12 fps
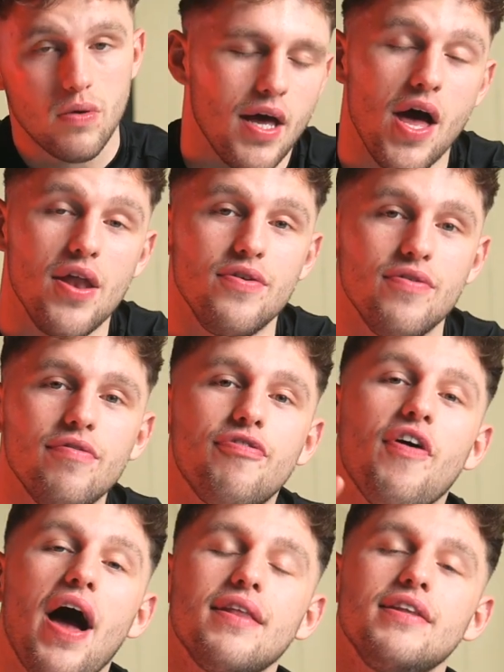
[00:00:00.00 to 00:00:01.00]
And
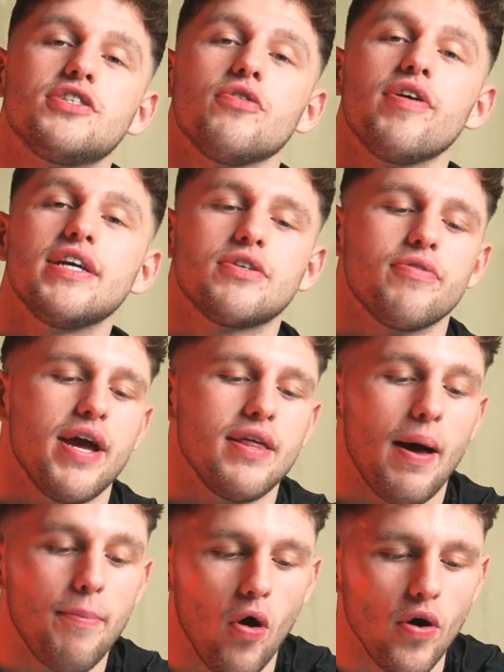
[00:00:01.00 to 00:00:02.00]
finally, to reiterate
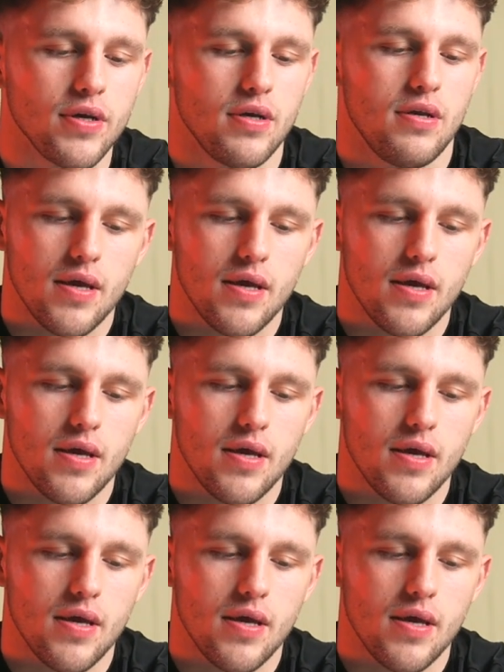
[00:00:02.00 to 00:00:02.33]
that point,